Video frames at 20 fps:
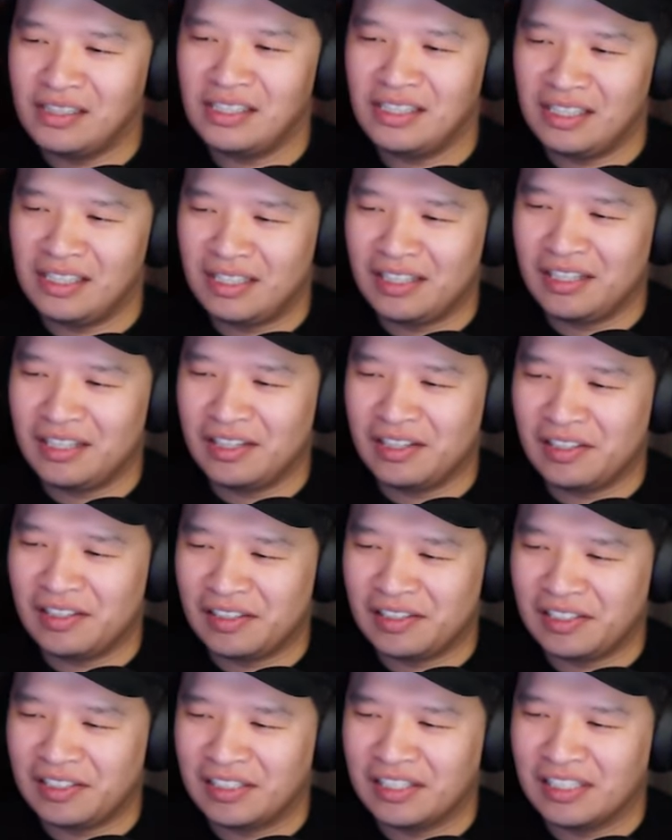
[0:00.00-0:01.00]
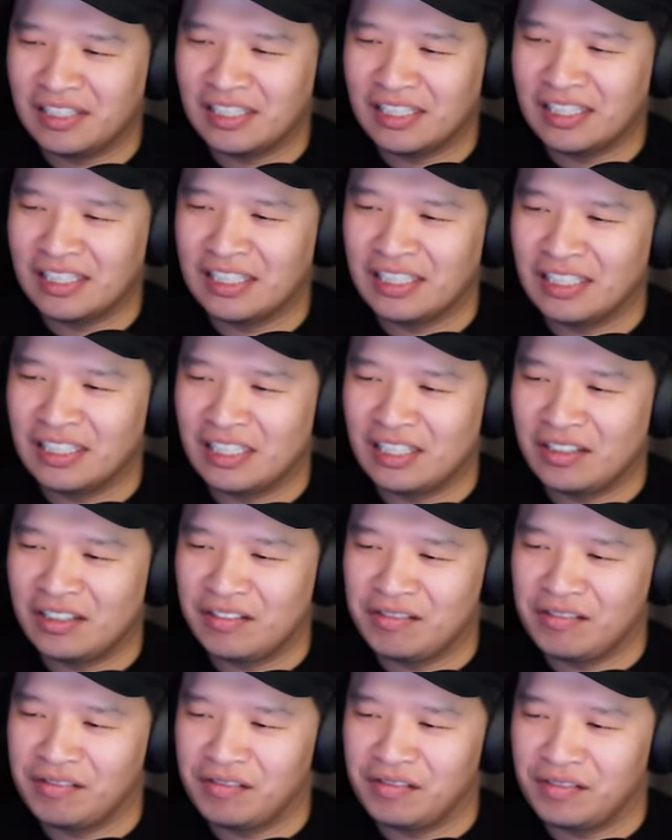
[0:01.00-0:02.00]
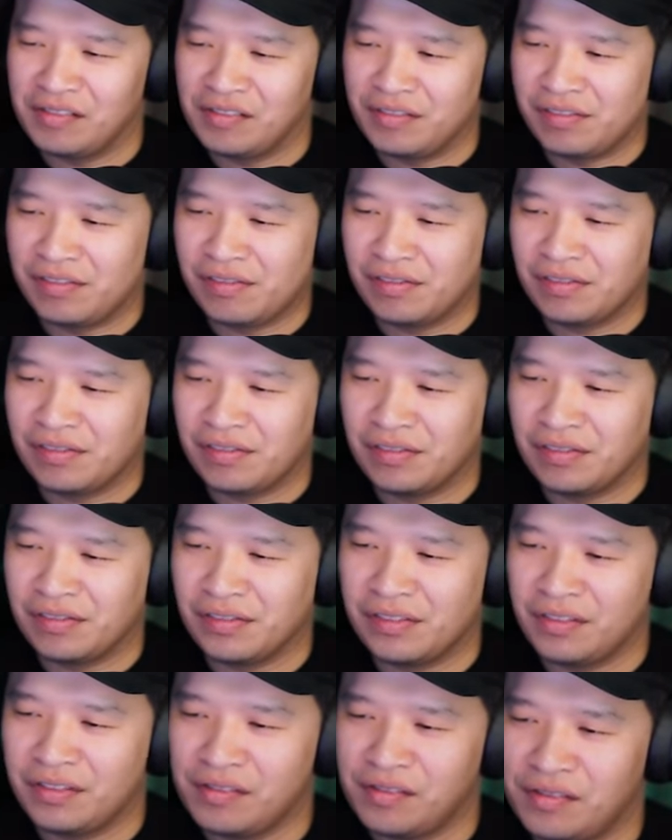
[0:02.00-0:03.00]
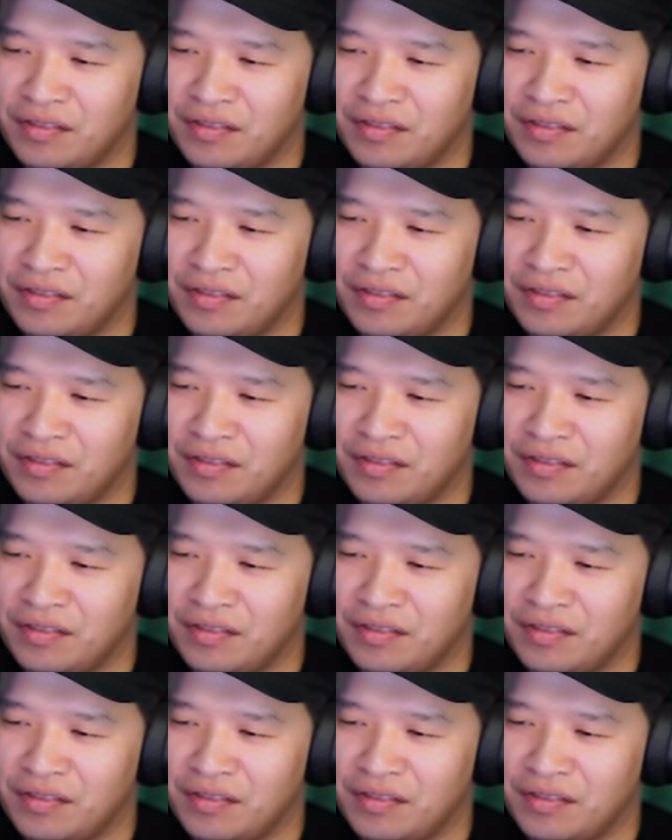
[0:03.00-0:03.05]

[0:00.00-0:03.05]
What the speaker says: (not speaking)